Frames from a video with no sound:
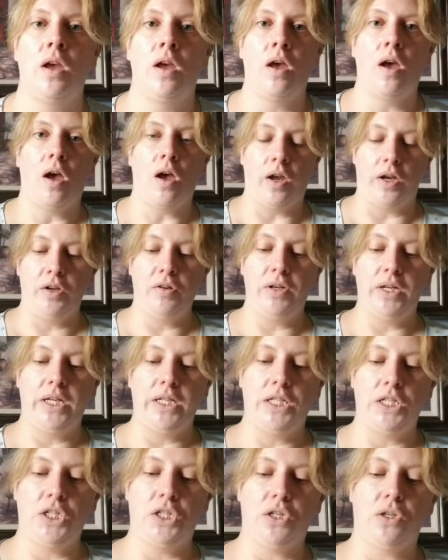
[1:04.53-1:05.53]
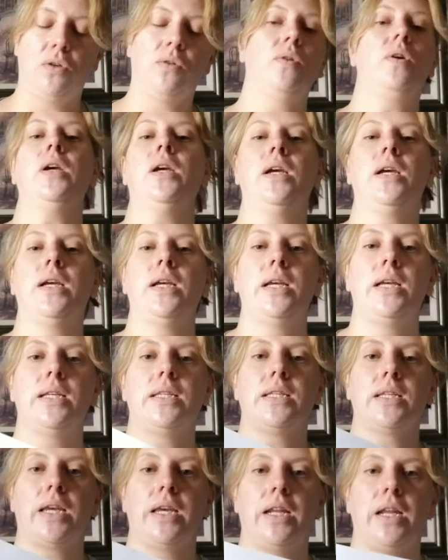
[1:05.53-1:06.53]
all you need to do
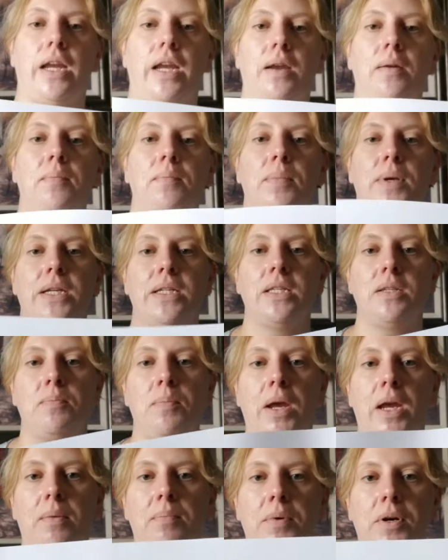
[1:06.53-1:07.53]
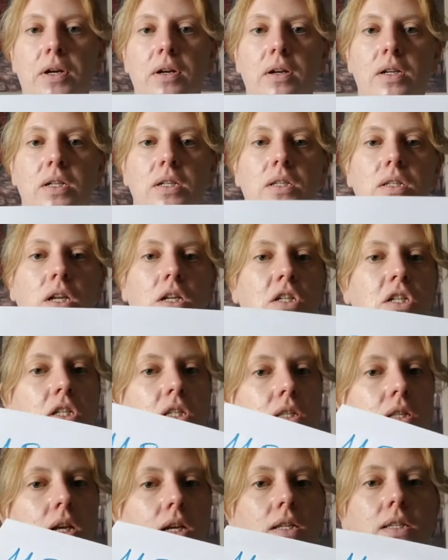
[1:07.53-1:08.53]
is get a piece of paper such
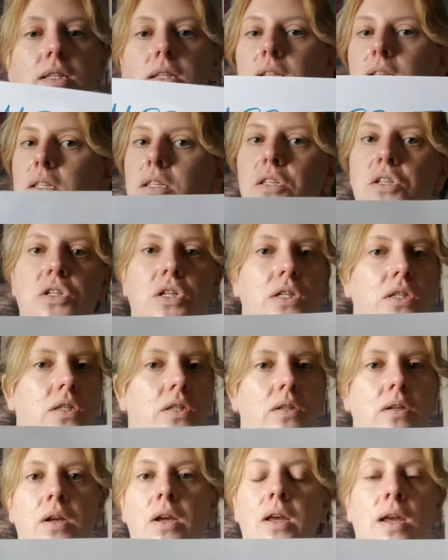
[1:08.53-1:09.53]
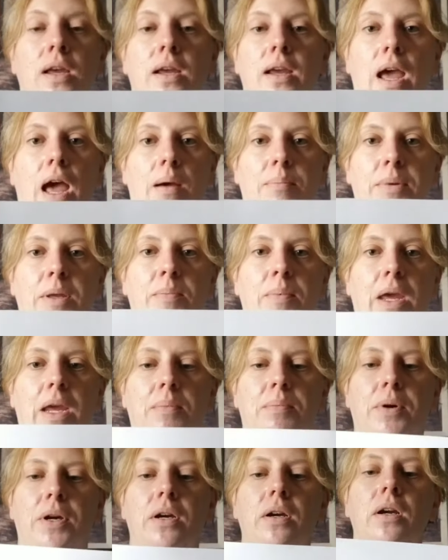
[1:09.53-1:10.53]
as this. This is just copy
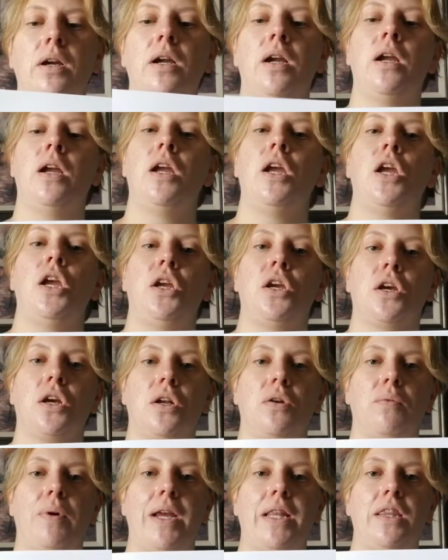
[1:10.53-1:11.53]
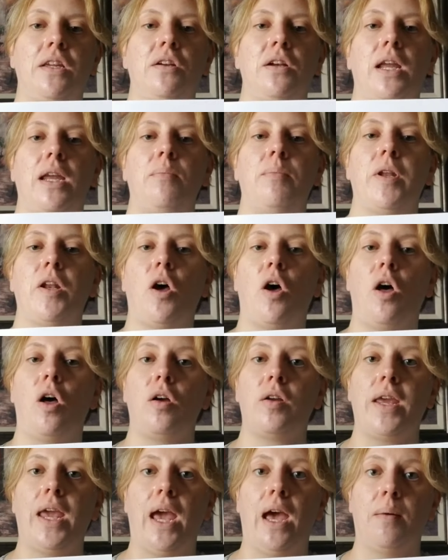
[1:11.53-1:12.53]
paper. You're going to write their name in
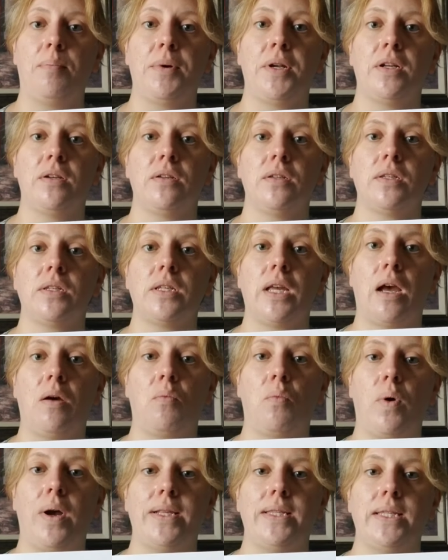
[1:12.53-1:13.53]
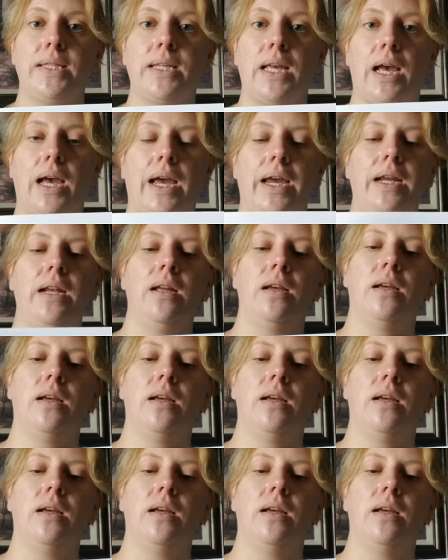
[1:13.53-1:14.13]
all capitals on one side